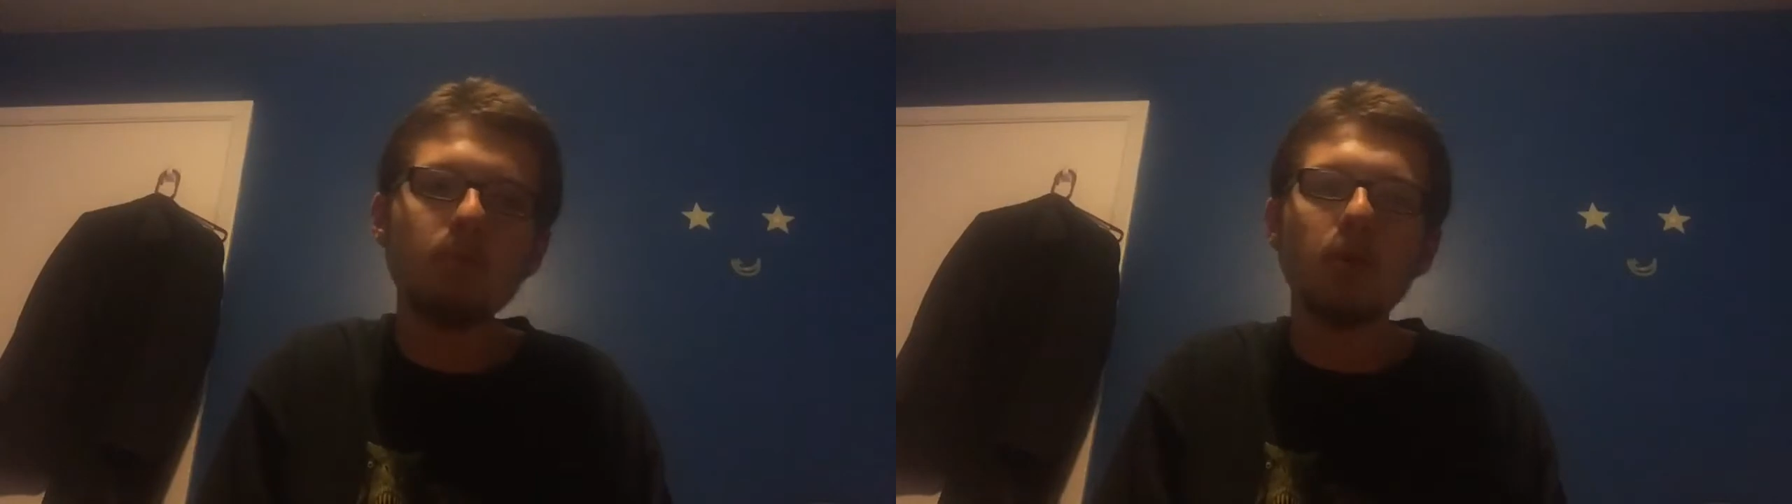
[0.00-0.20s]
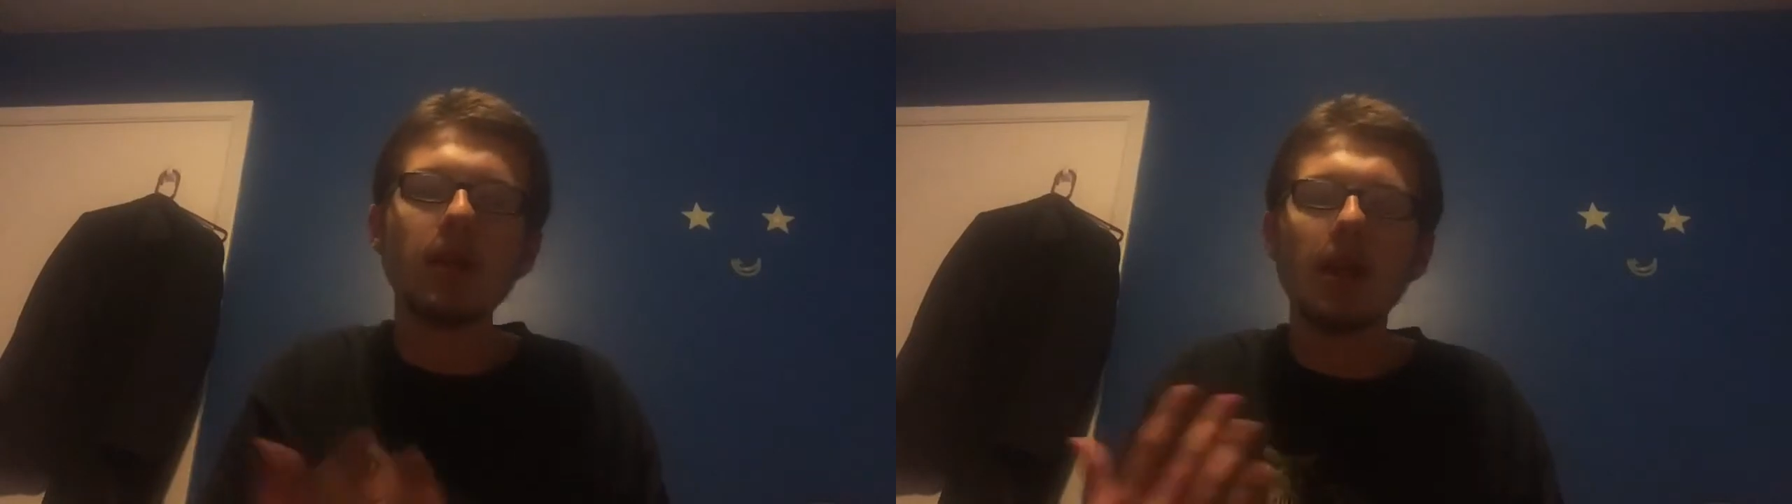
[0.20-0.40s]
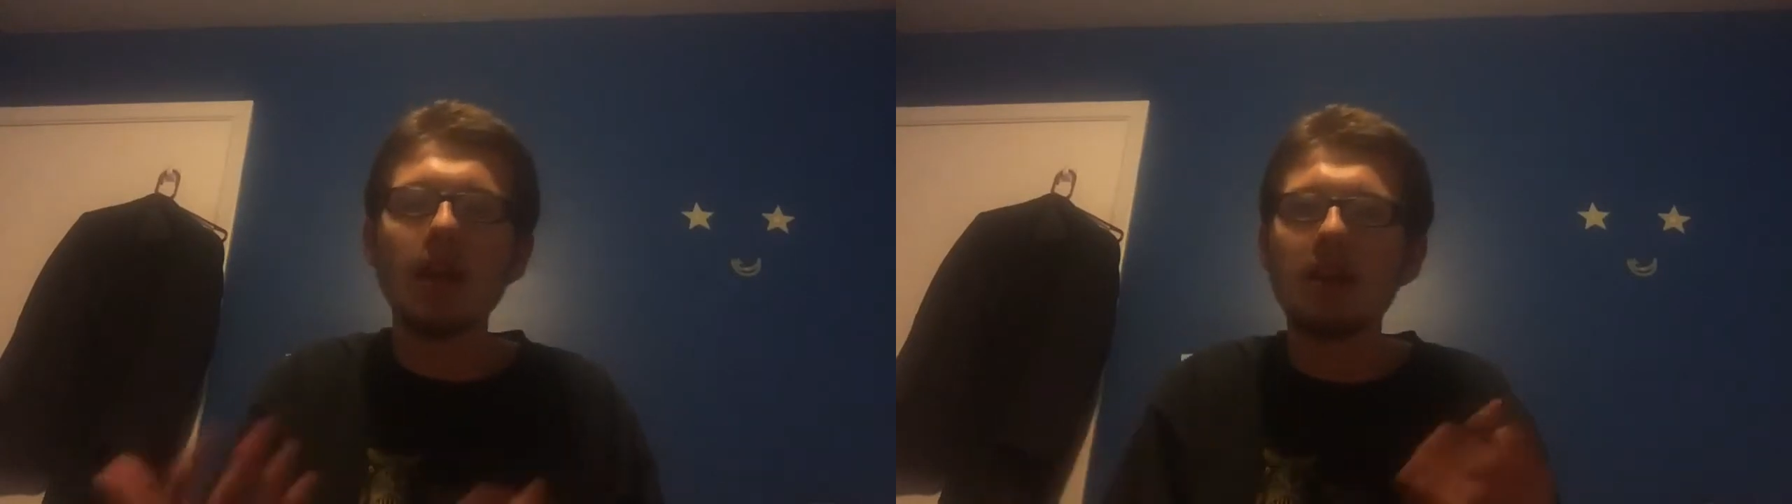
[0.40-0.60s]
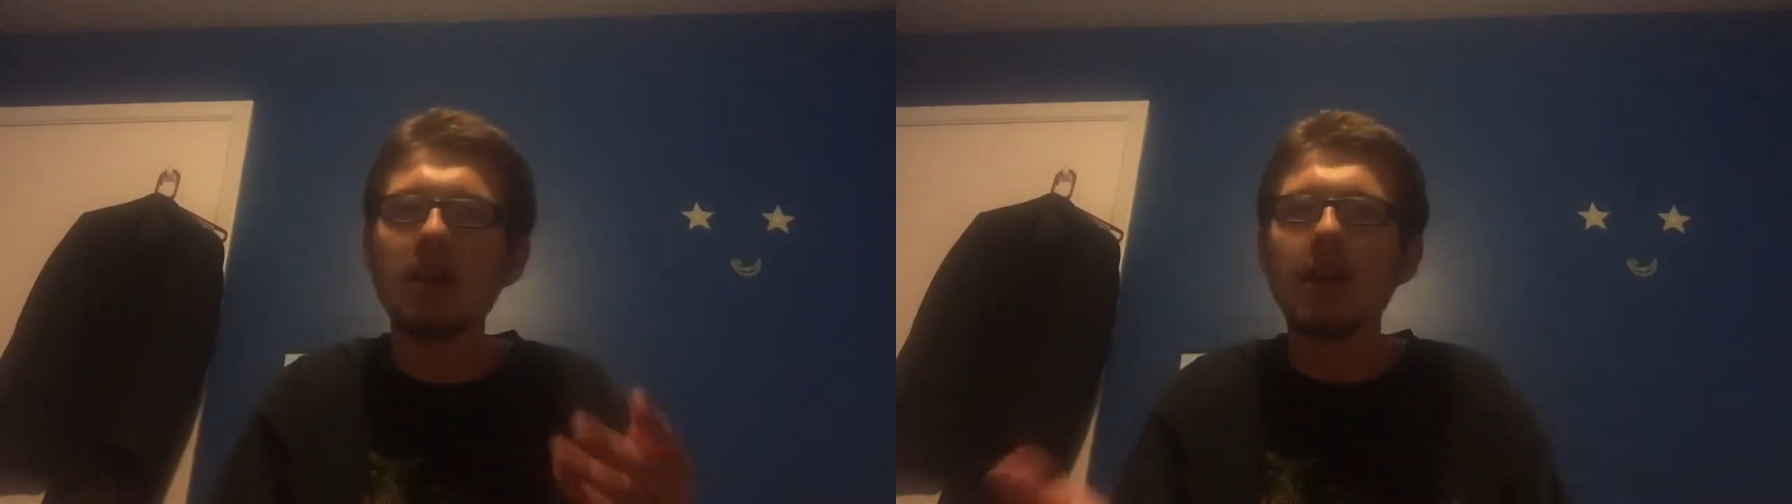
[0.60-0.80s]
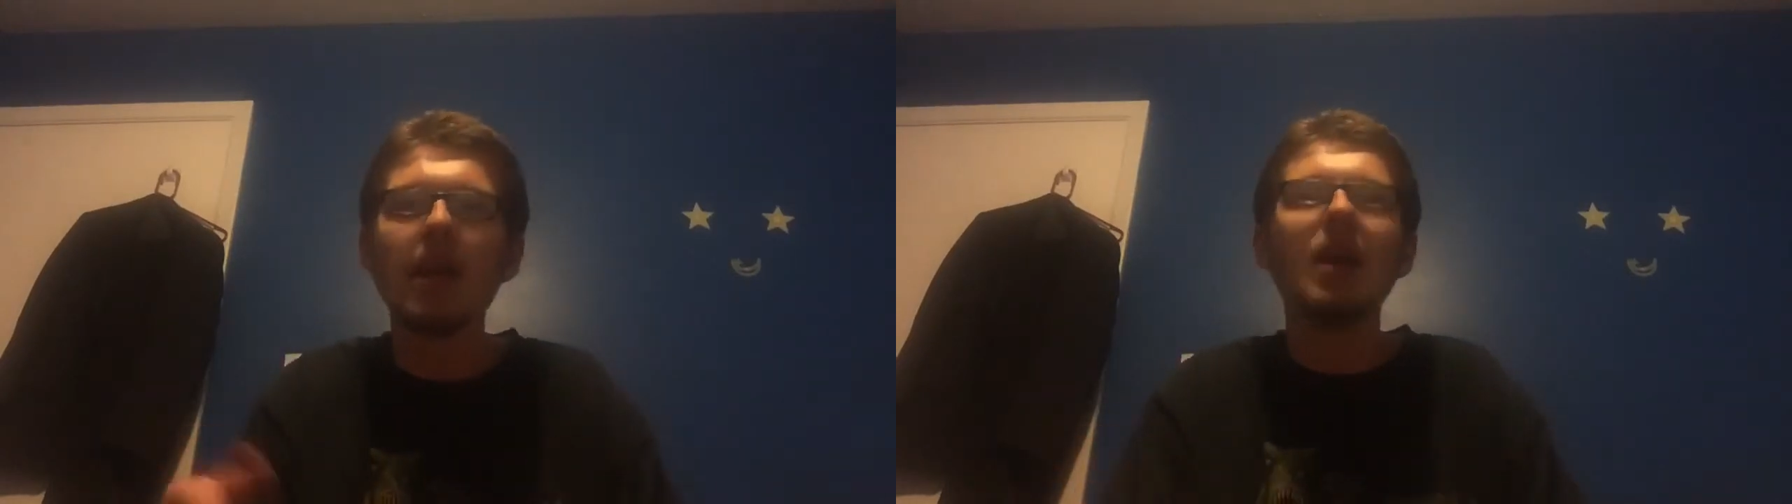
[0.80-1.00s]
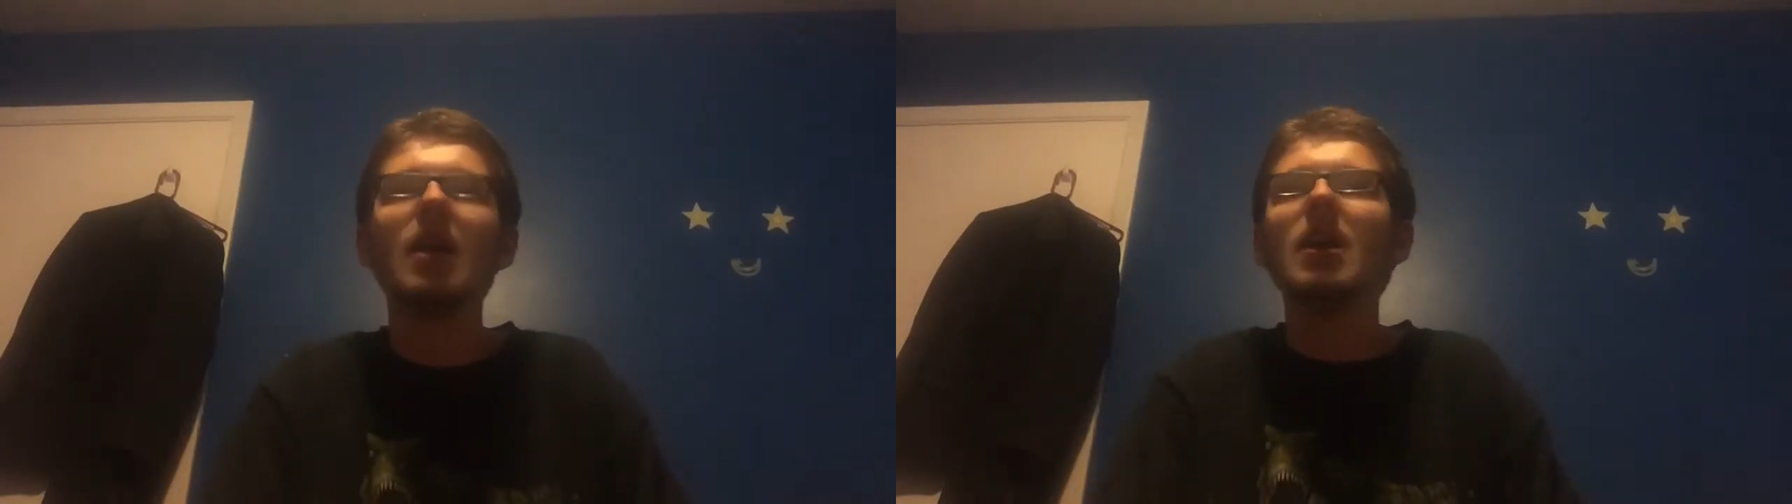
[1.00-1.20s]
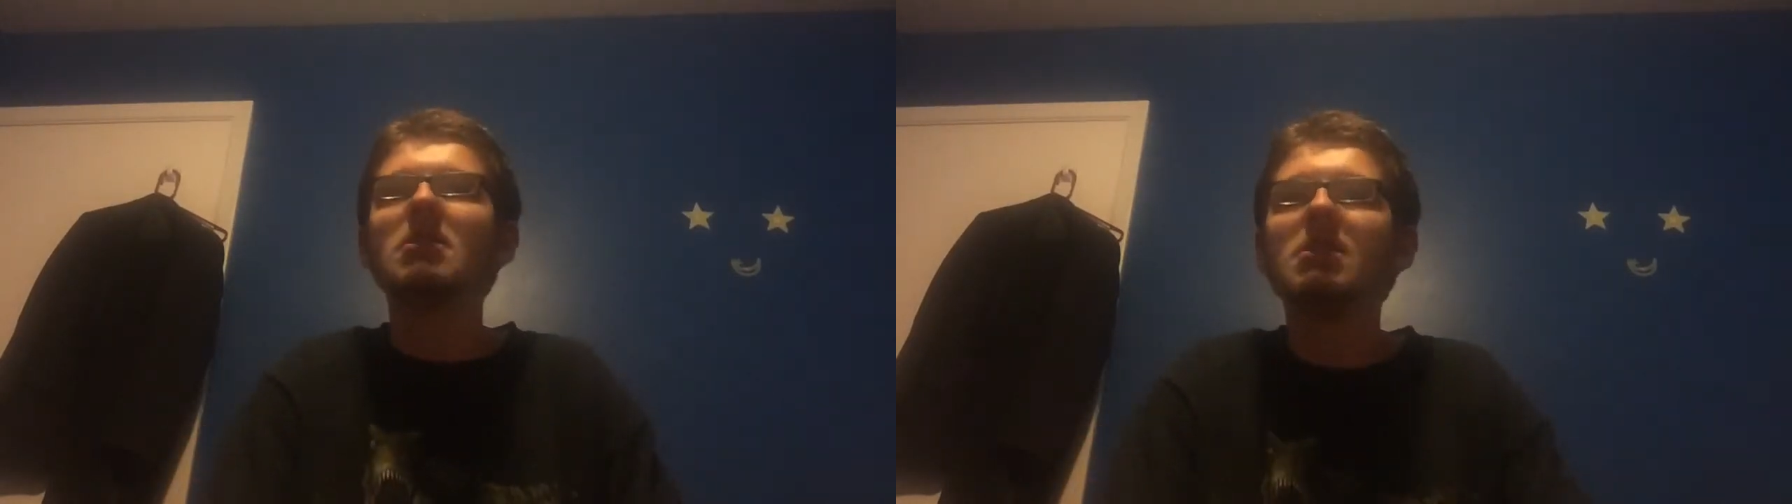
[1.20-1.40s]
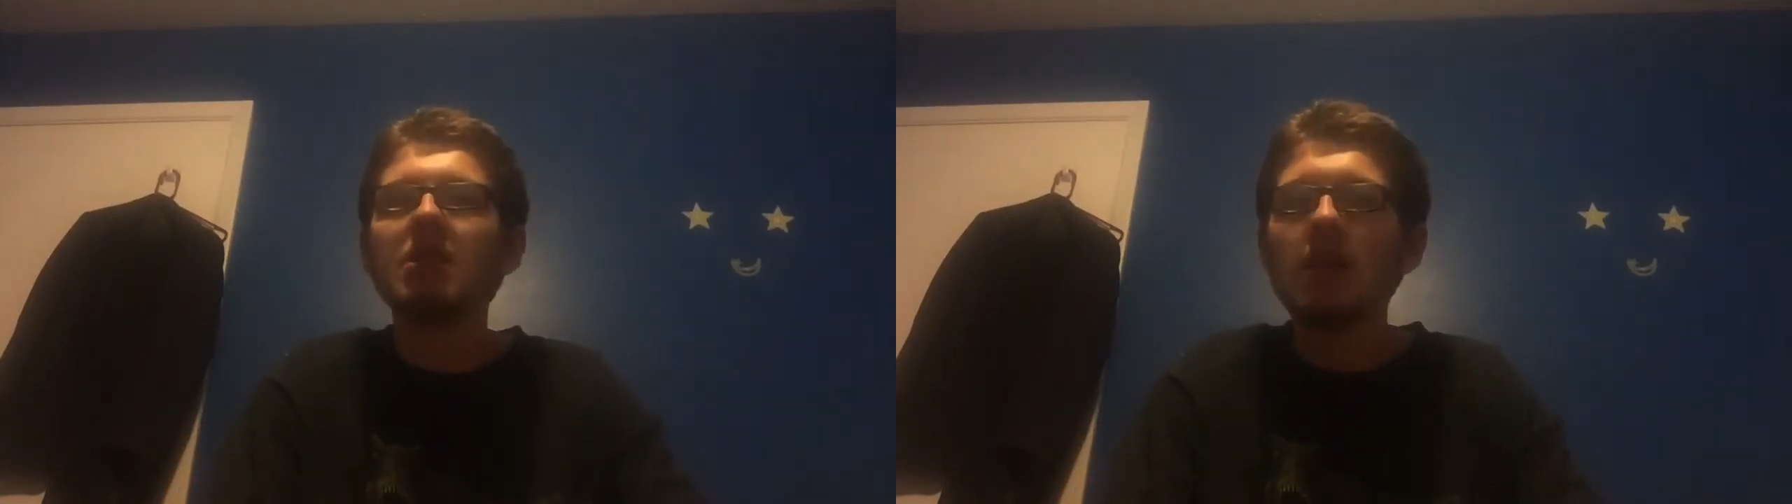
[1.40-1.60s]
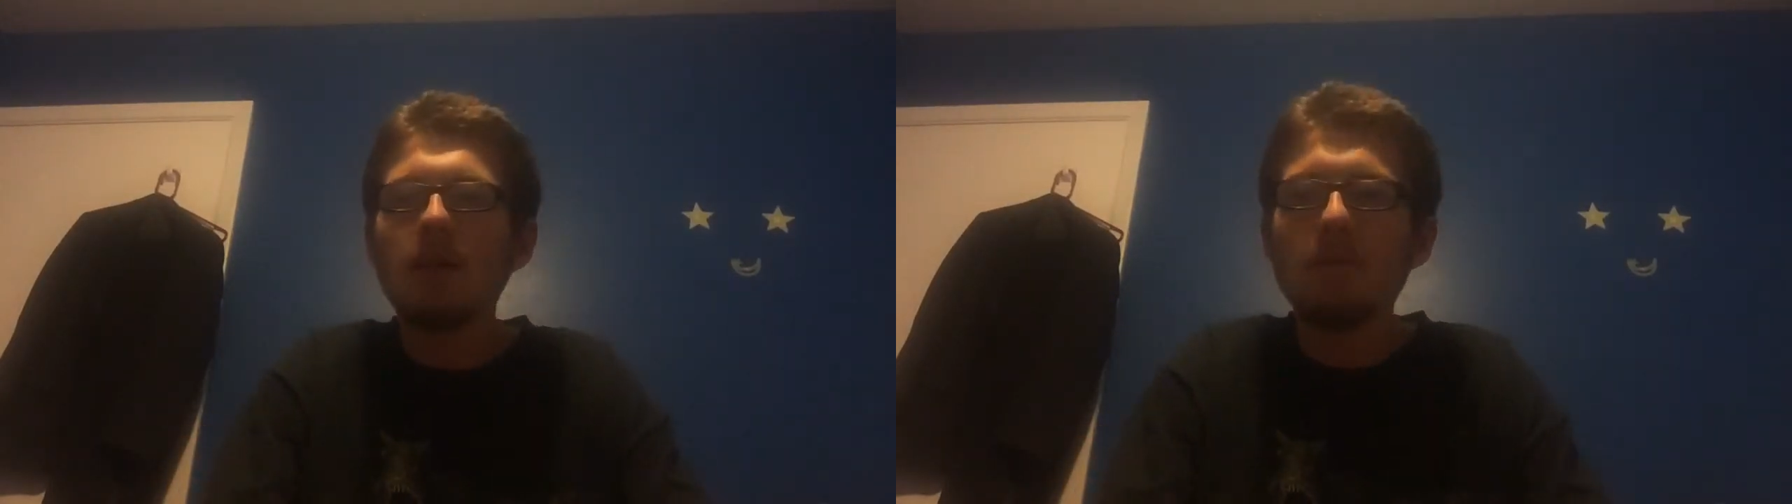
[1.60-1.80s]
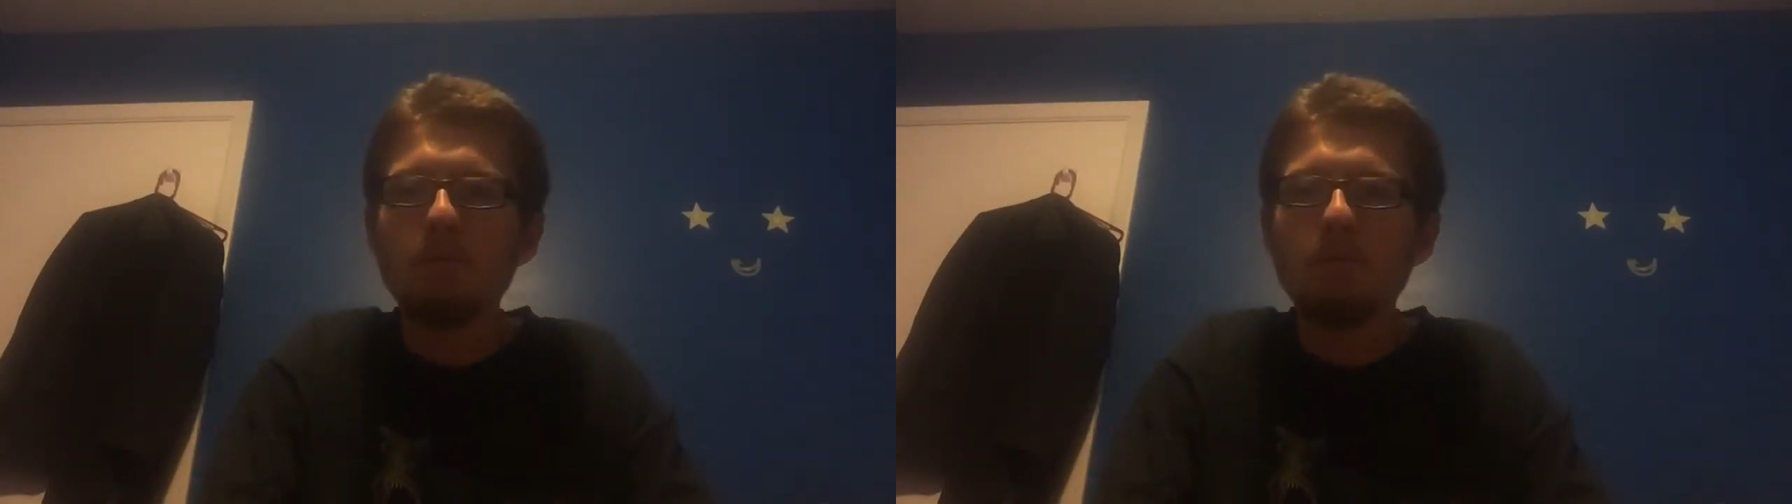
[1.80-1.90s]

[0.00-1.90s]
but one